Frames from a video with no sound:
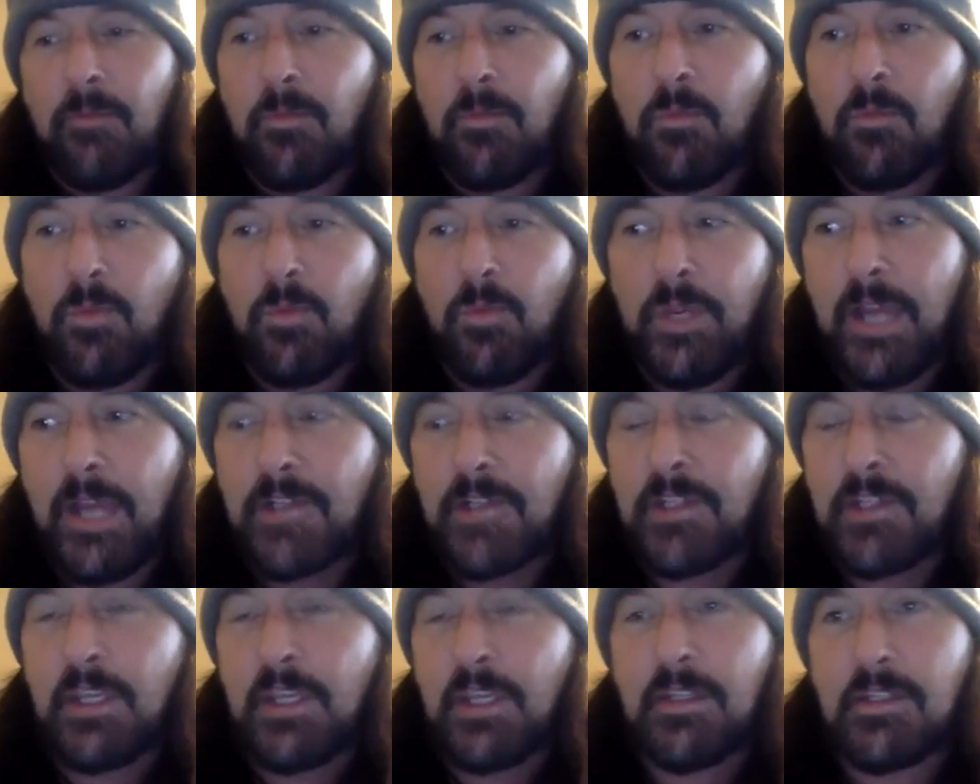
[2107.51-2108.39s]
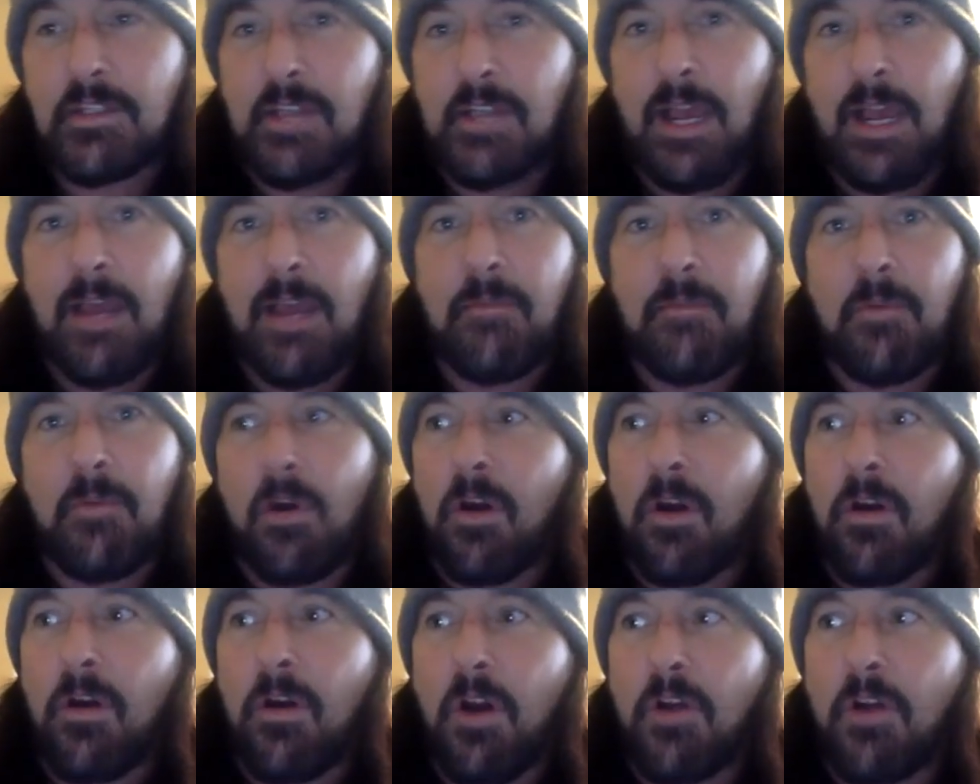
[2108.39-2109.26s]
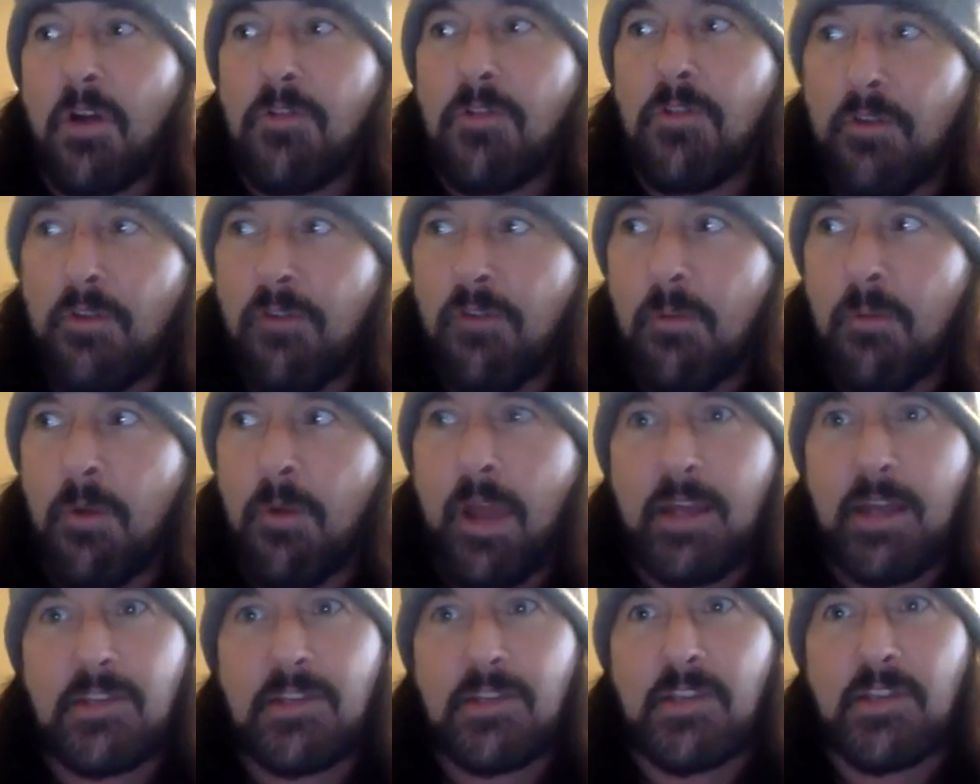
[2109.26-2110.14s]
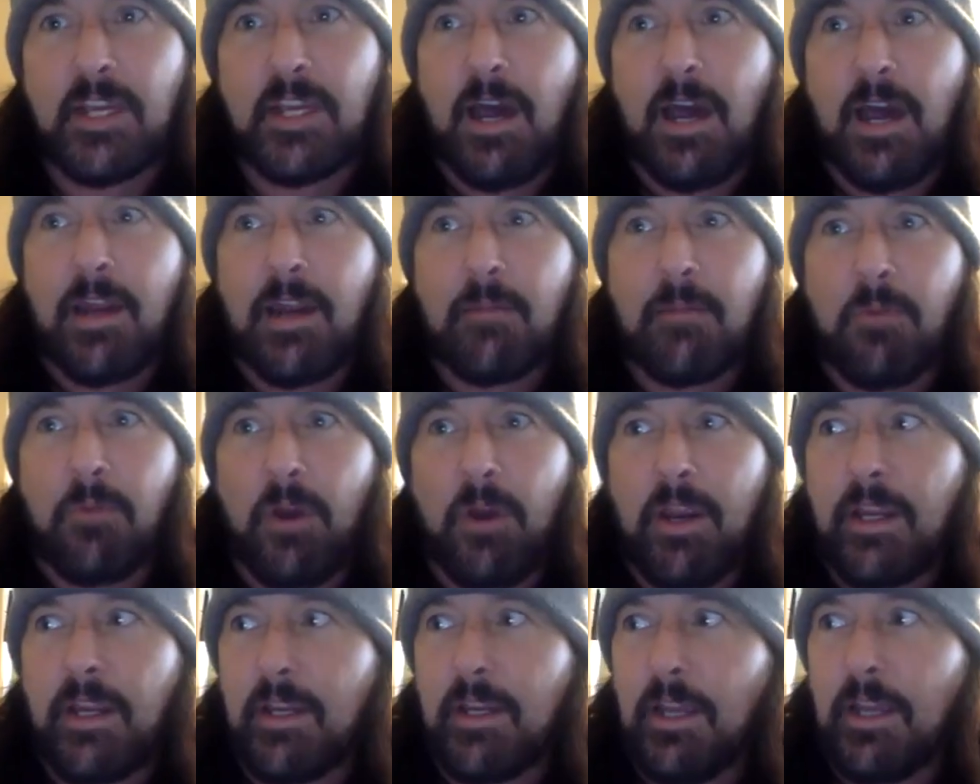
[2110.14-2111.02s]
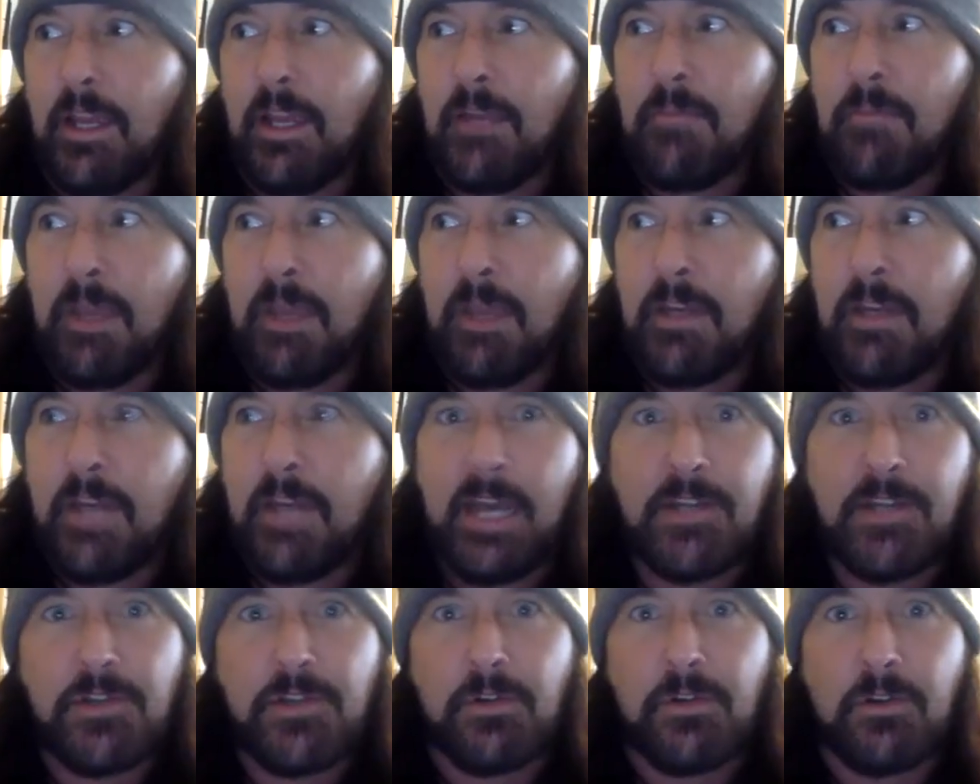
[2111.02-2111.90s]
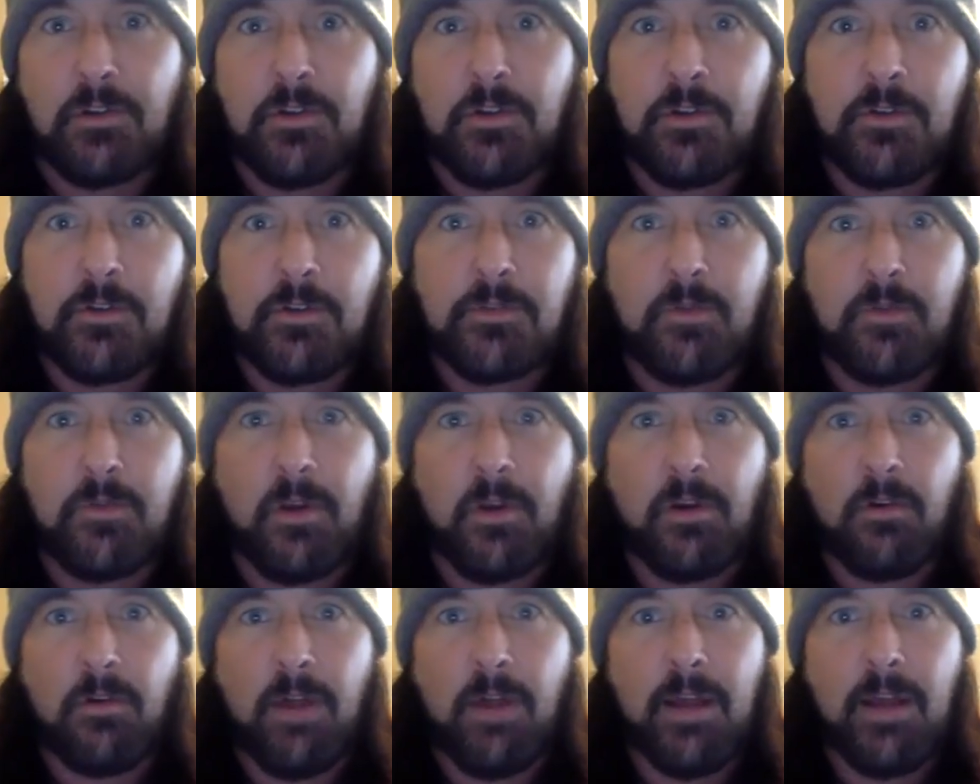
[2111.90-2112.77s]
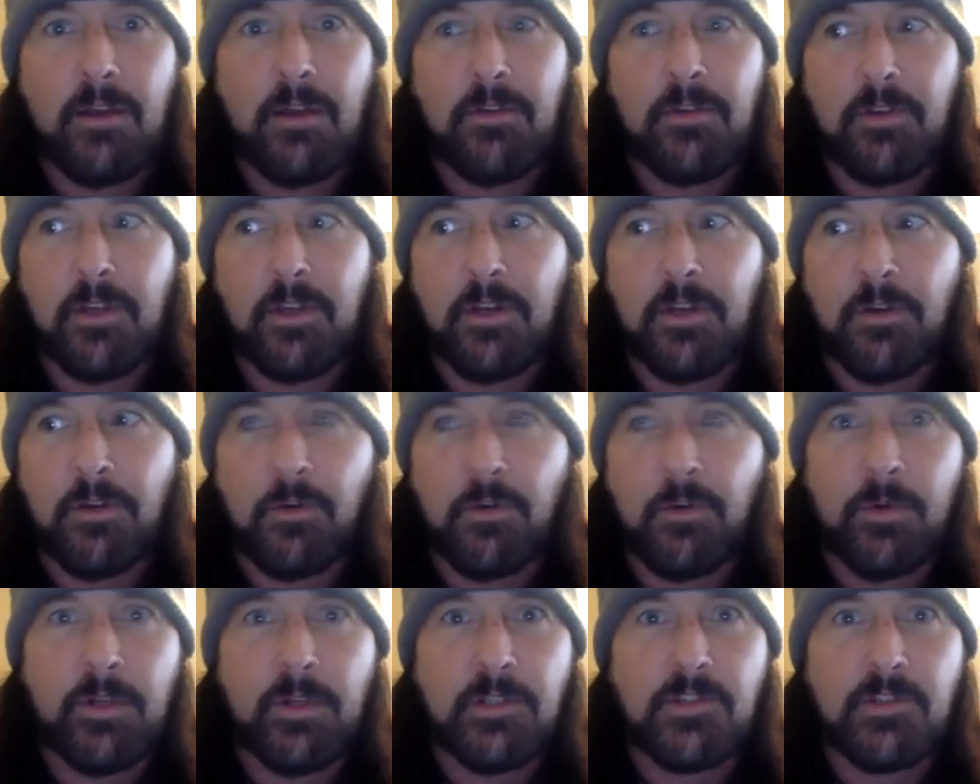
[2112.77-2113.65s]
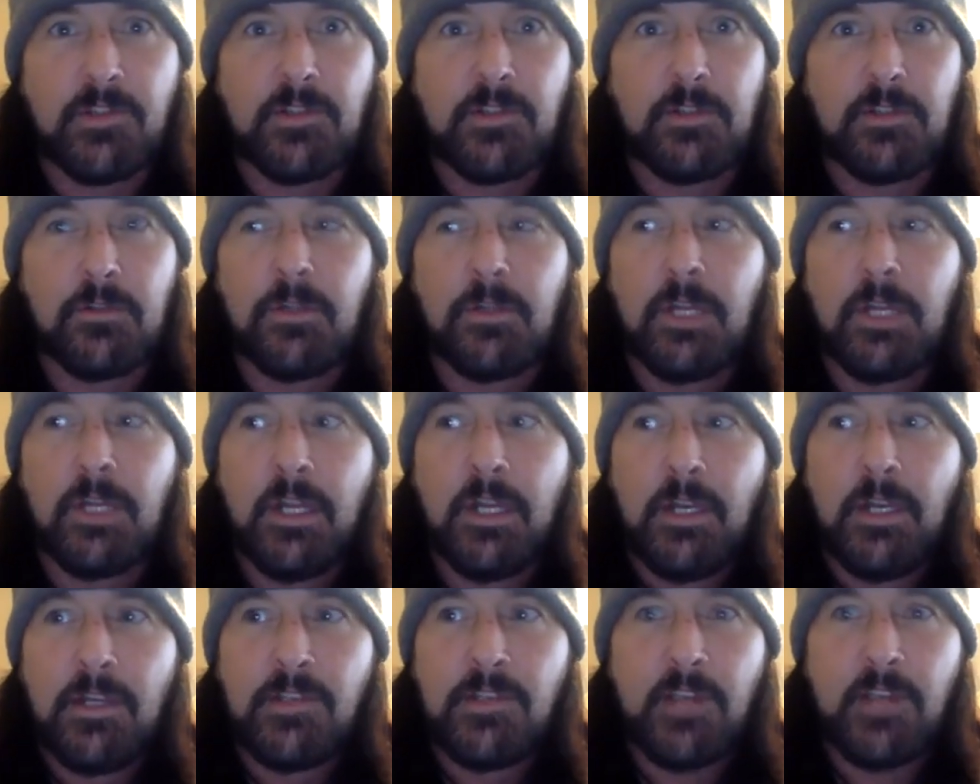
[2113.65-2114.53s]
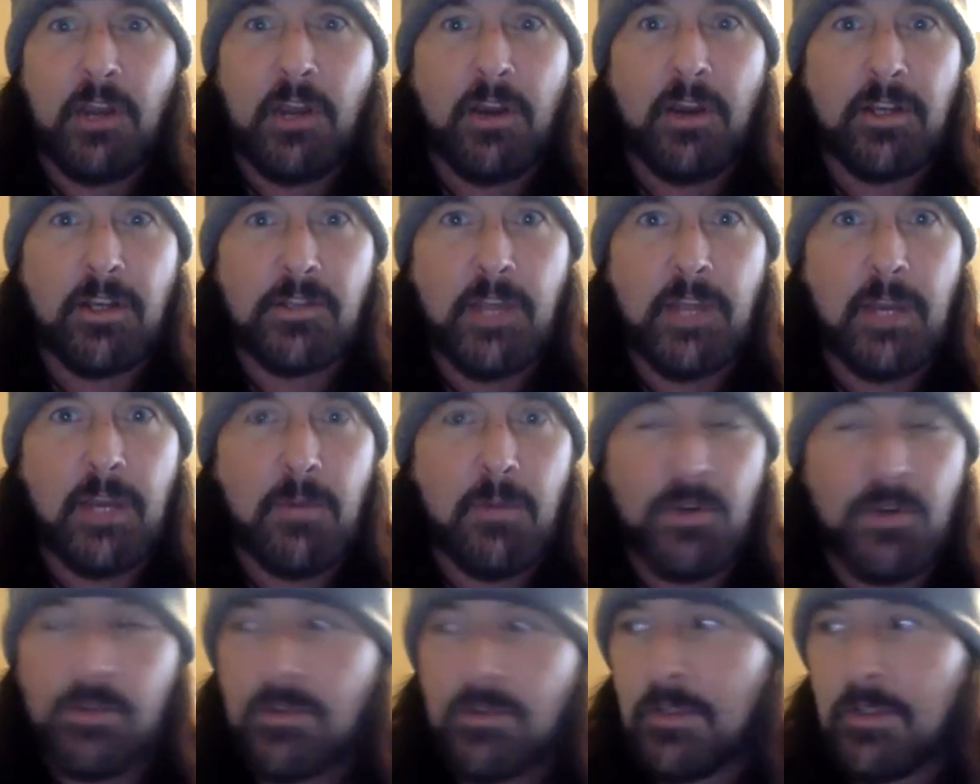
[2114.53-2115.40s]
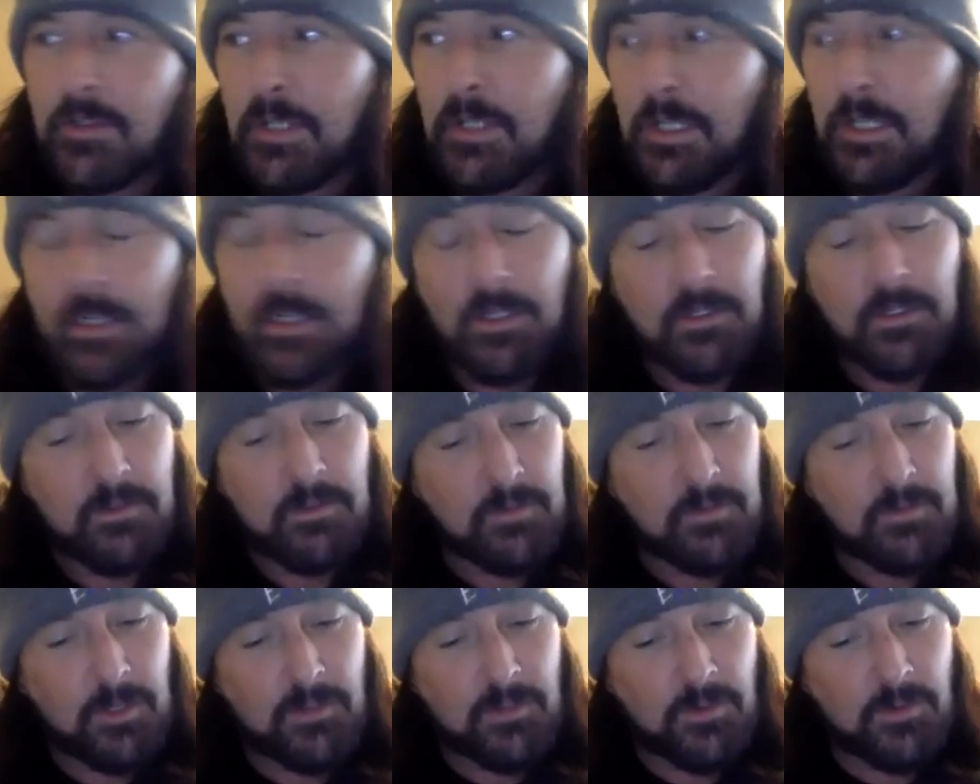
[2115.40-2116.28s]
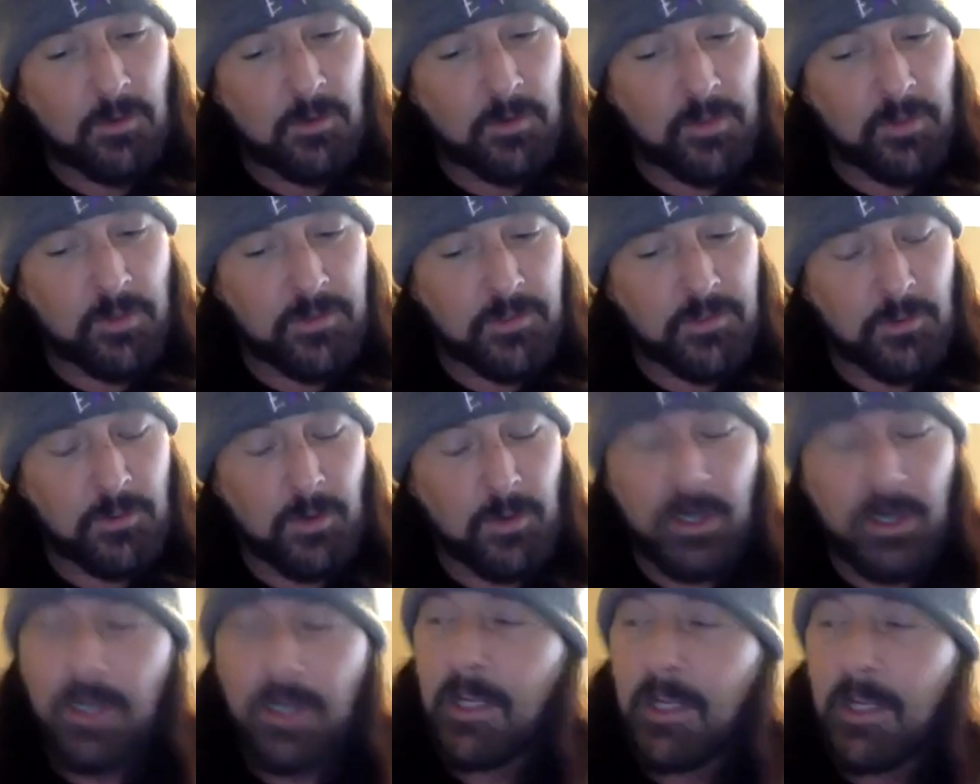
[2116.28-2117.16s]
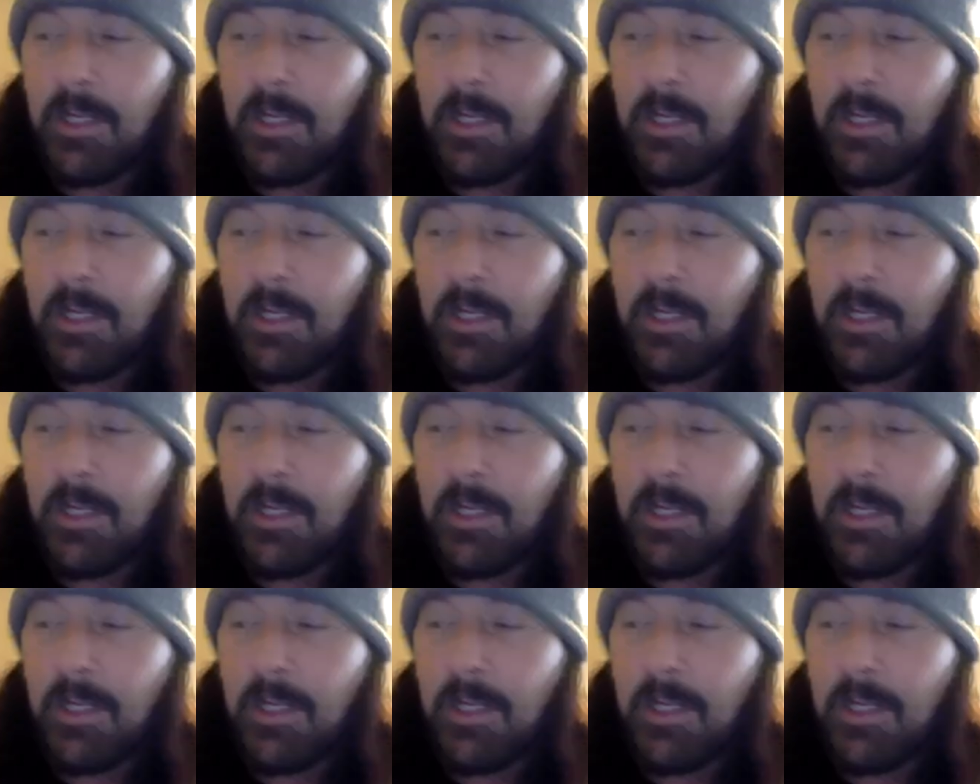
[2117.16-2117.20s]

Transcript: We actually, at the time, our drummer had a psychotic break and made national news running around in a gorilla suit, scaring his neighbors. That's a whole other story.